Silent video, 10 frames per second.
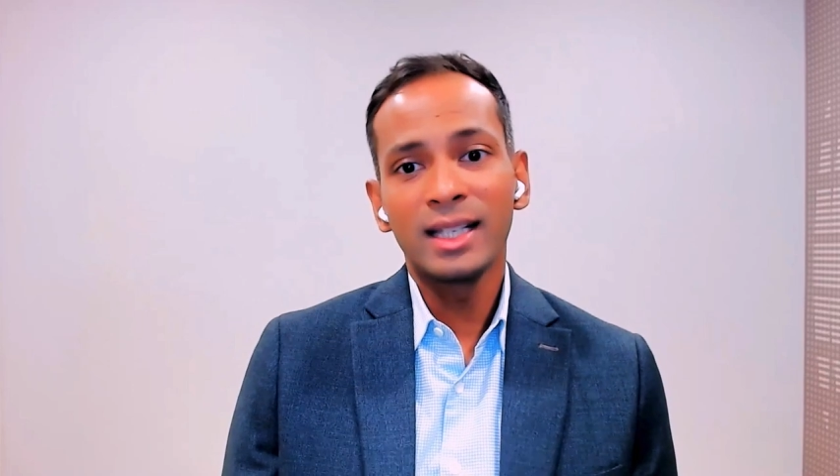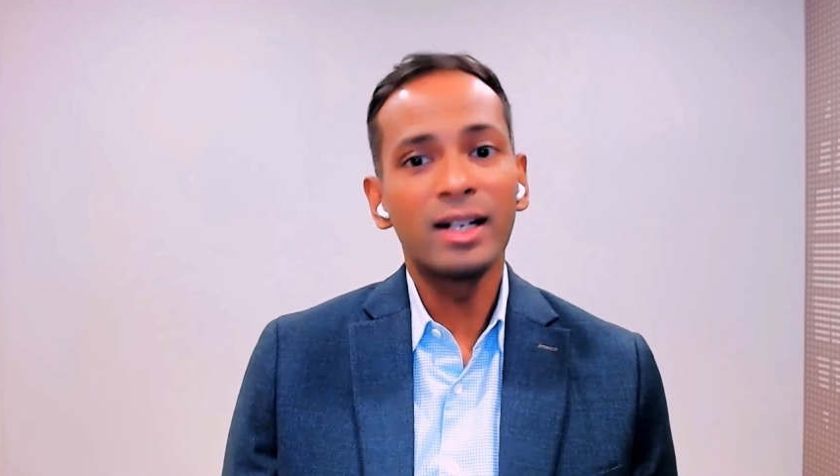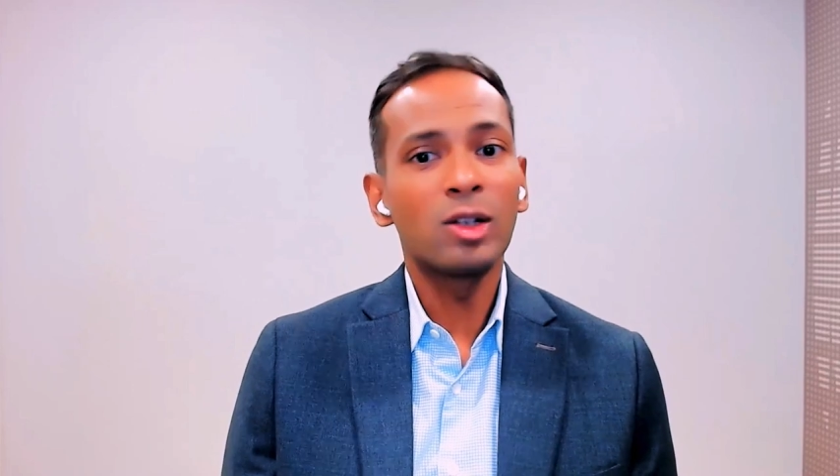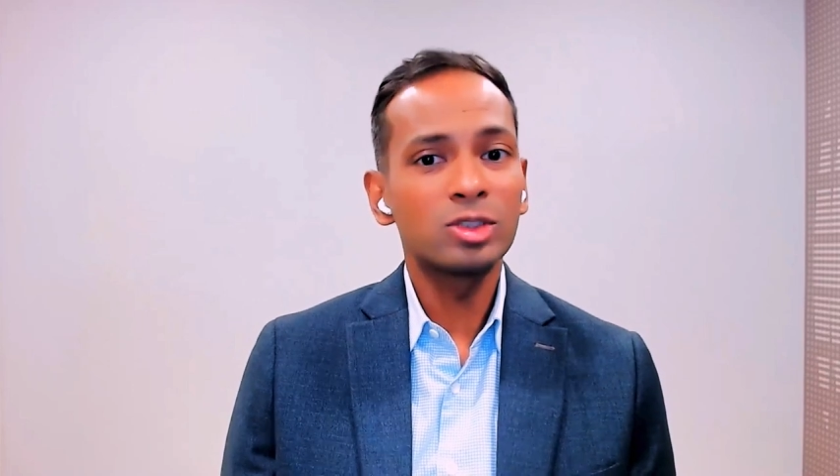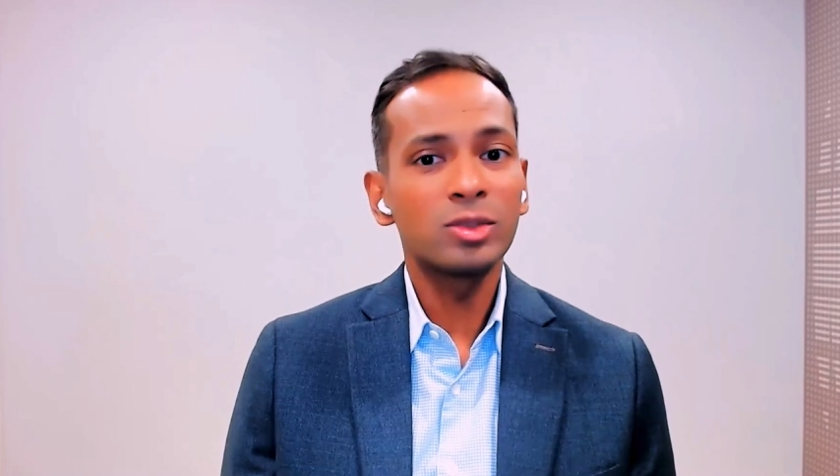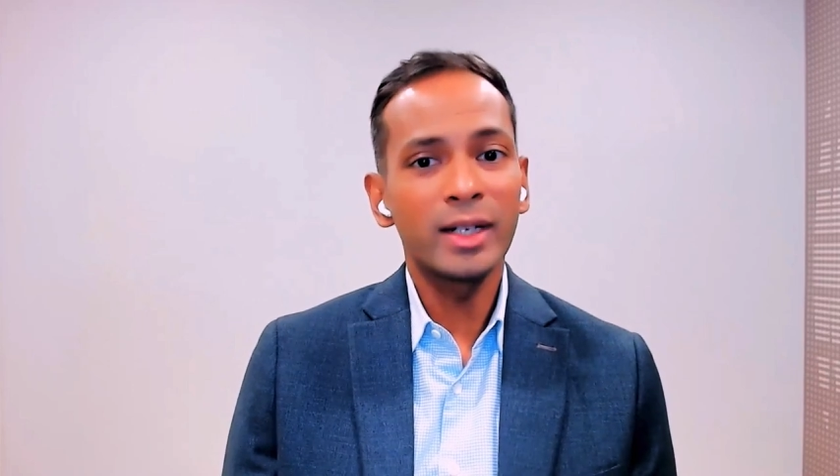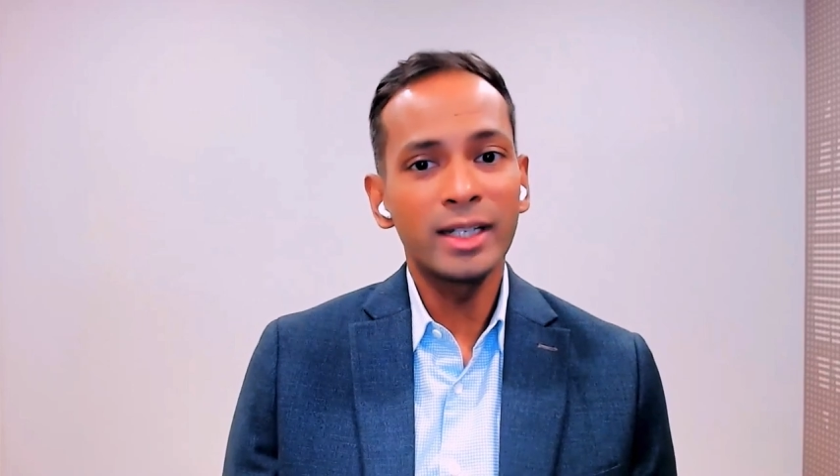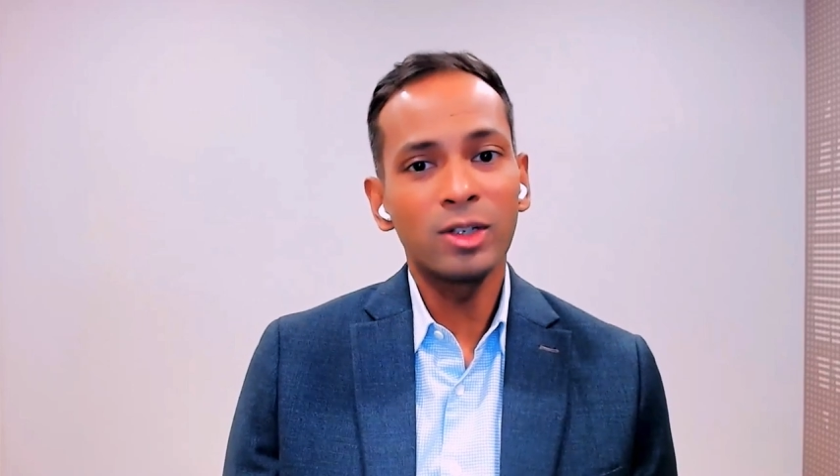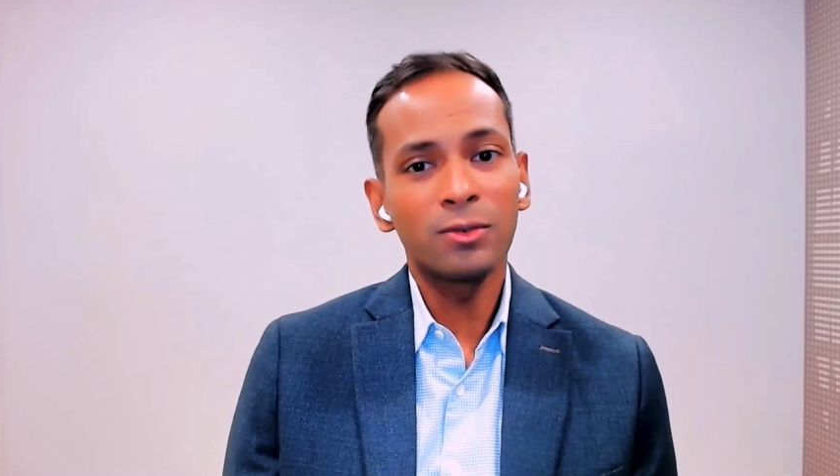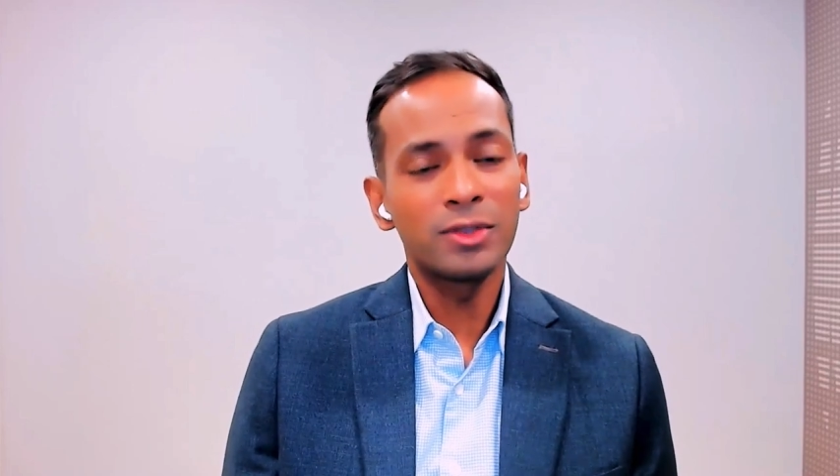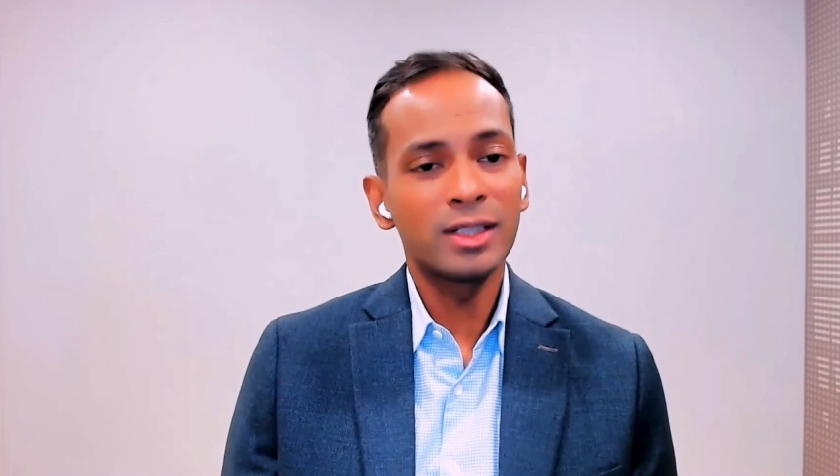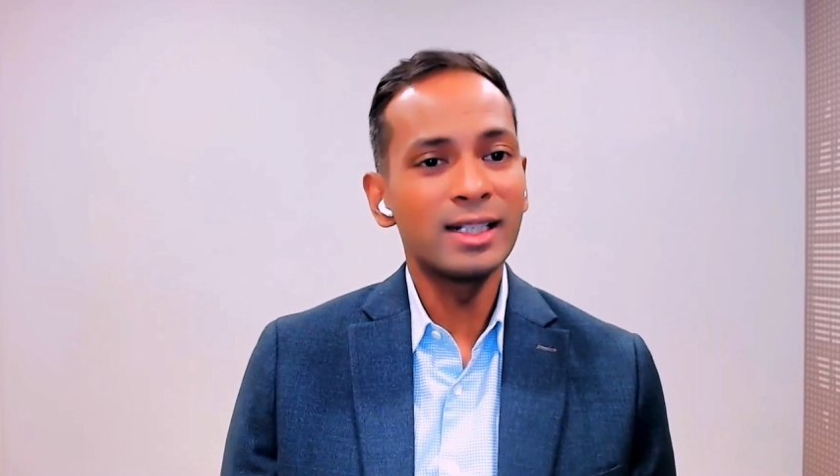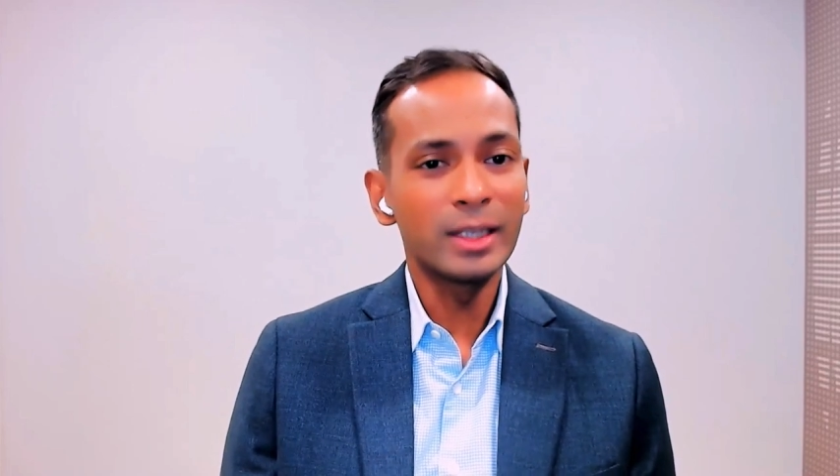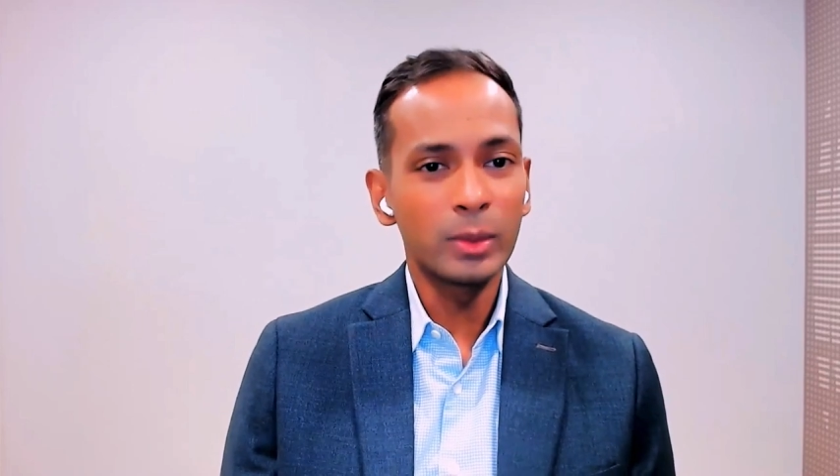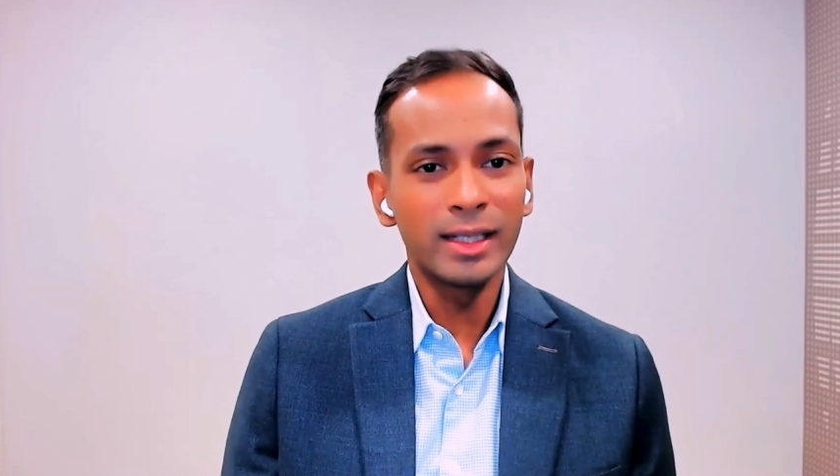and also very often
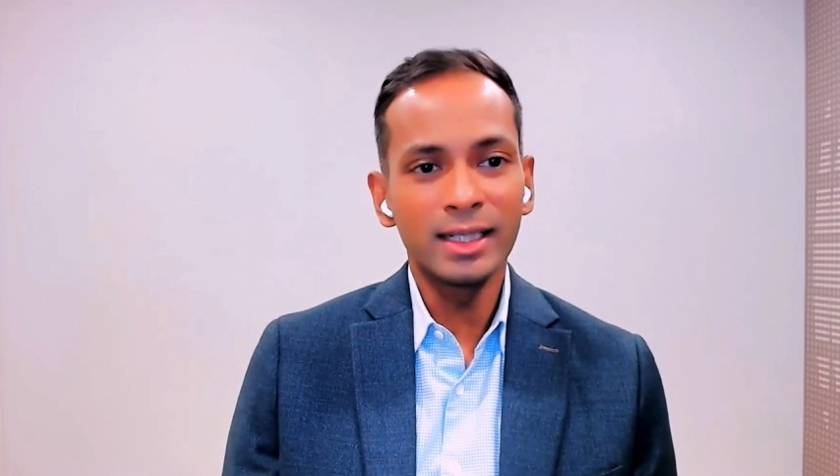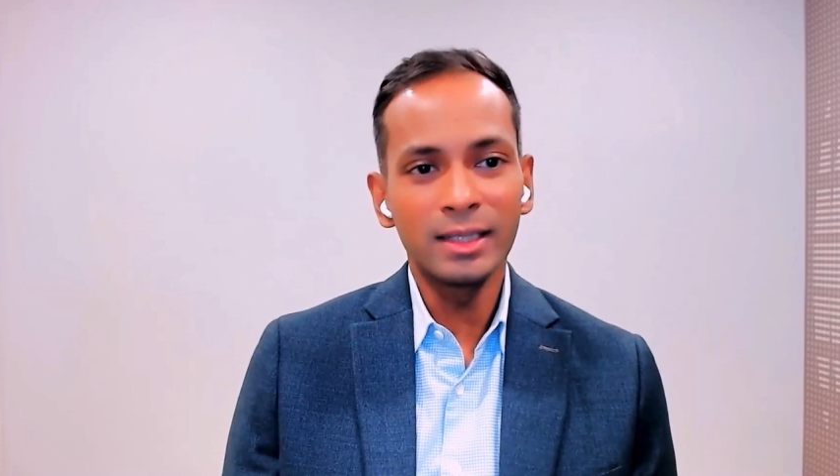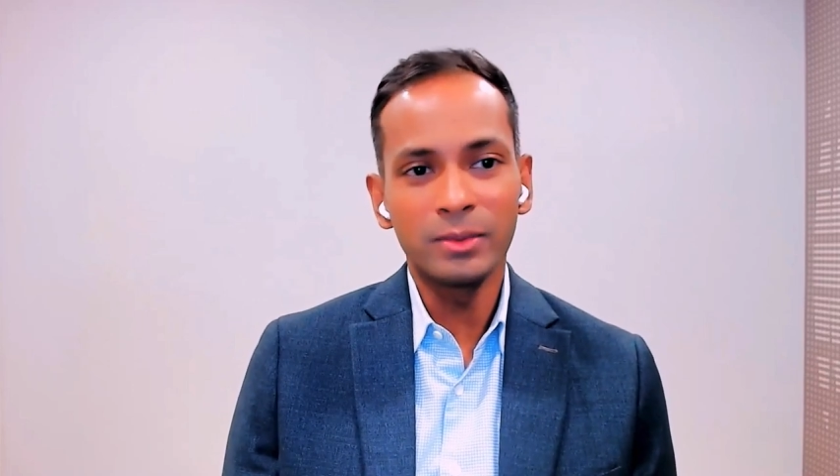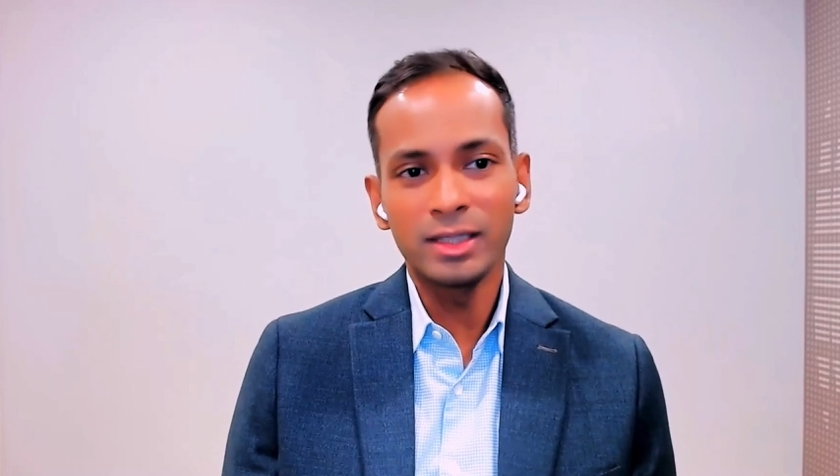liquidity,